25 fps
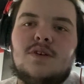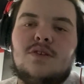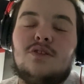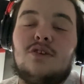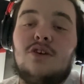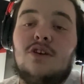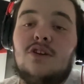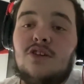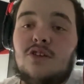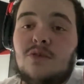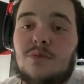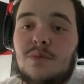
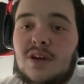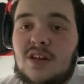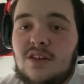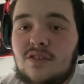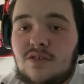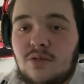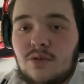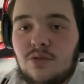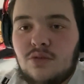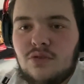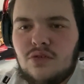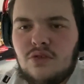$32
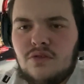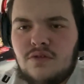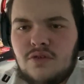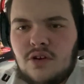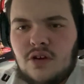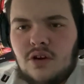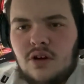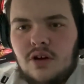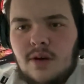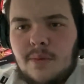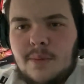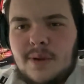minutes or so
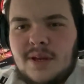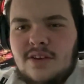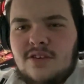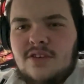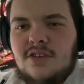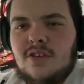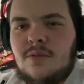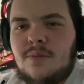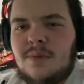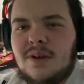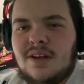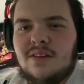far. I mean,
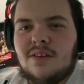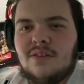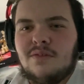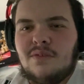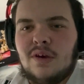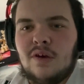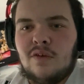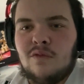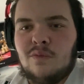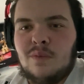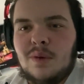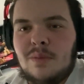2 minutes of
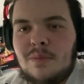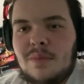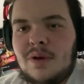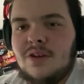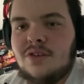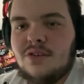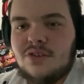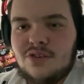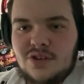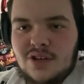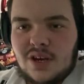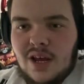it would be me
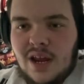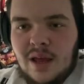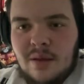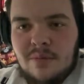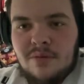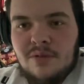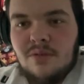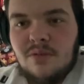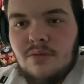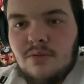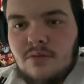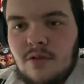just chatting
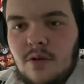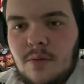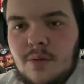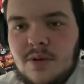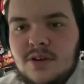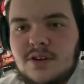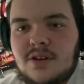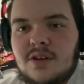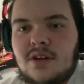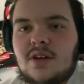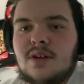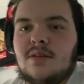absolute
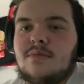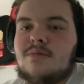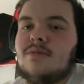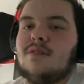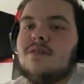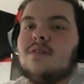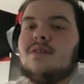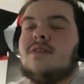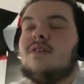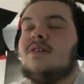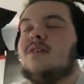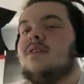rubbish, like, but...